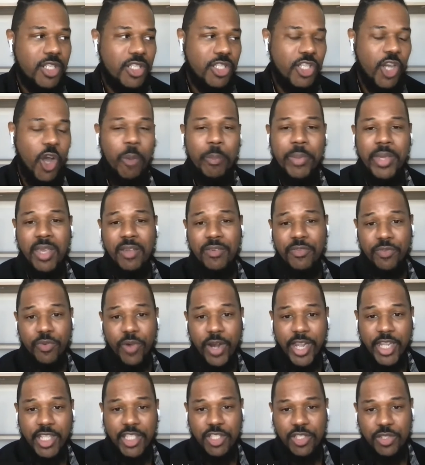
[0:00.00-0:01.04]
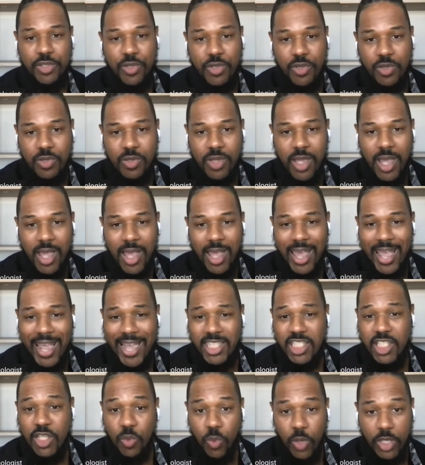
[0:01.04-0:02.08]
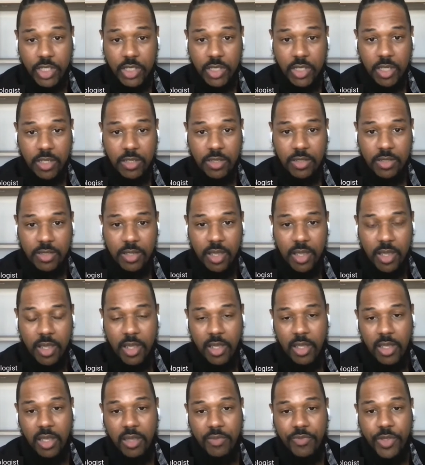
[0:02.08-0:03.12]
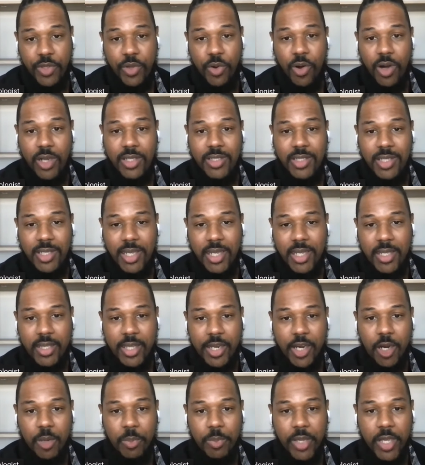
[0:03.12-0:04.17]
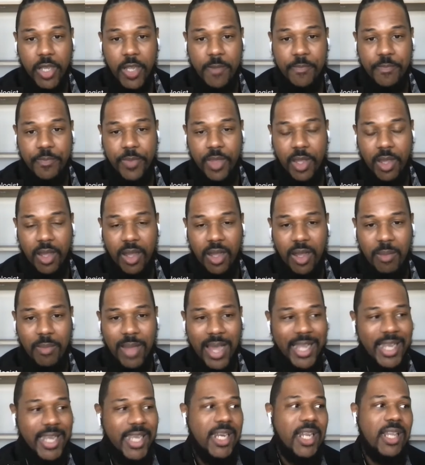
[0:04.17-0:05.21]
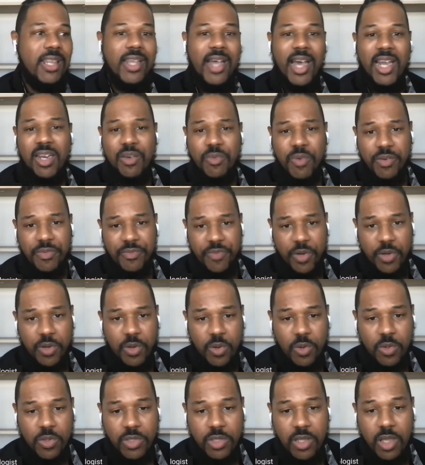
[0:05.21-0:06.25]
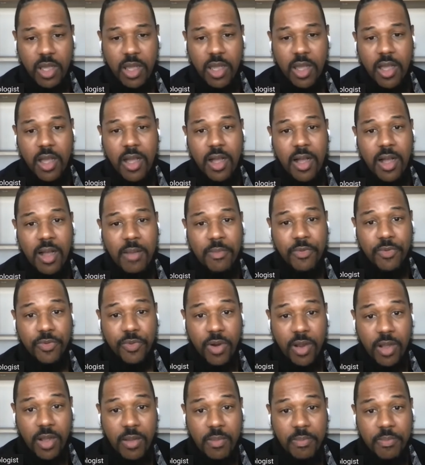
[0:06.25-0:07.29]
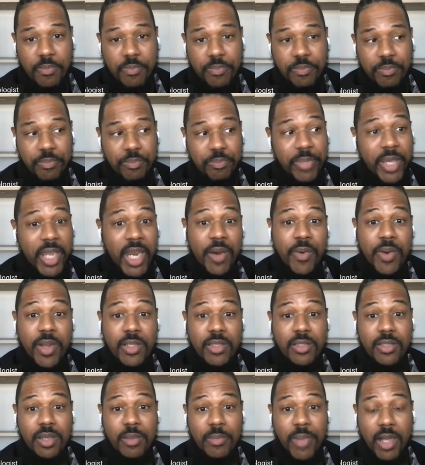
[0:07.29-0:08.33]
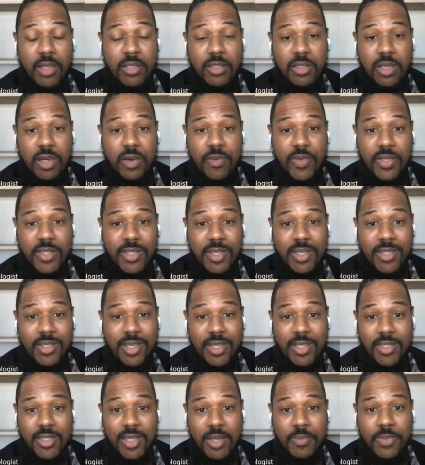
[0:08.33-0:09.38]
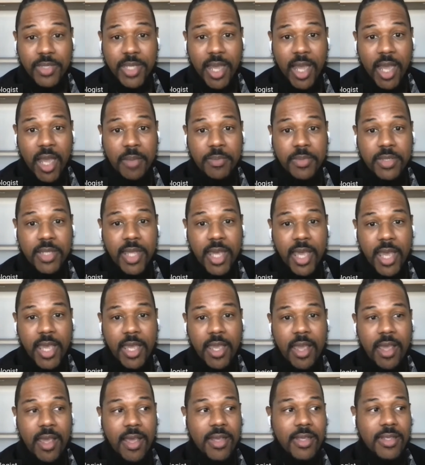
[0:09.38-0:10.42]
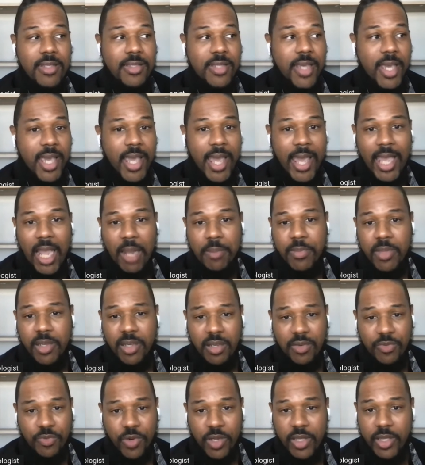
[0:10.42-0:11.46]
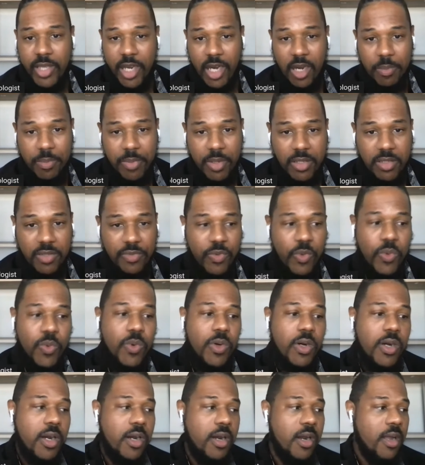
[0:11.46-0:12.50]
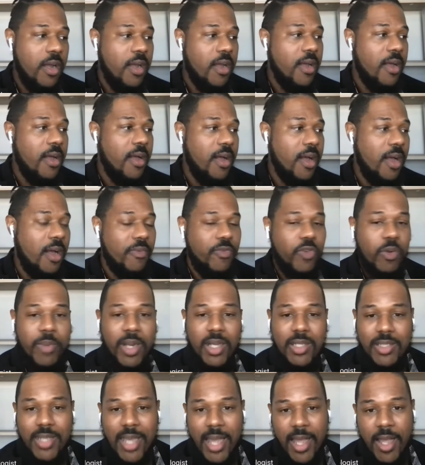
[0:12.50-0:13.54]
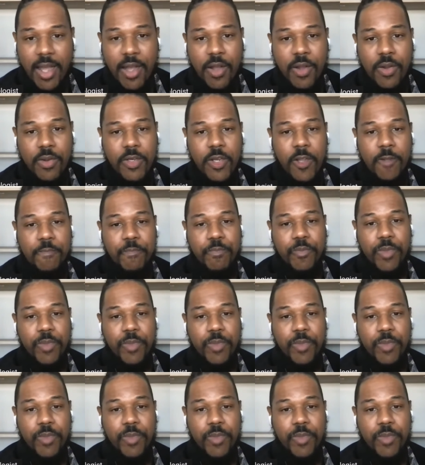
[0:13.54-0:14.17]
don't be afraid to ask questions if you are seeking therapy. I get a lot of referrals from parents about services, and sometimes they say, hey, I'm looking for a therapist for my child,